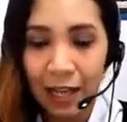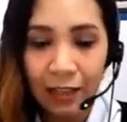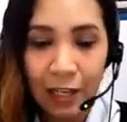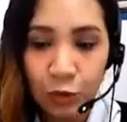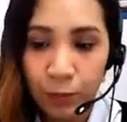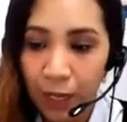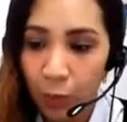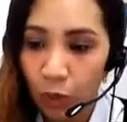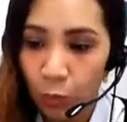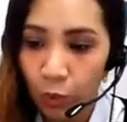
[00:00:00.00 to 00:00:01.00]
Let's repeat
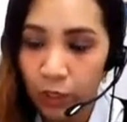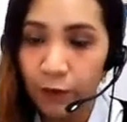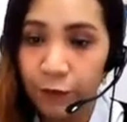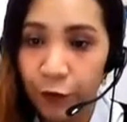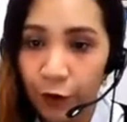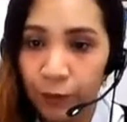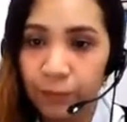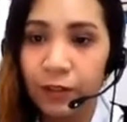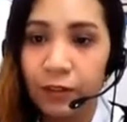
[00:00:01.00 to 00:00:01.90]
one word, verb.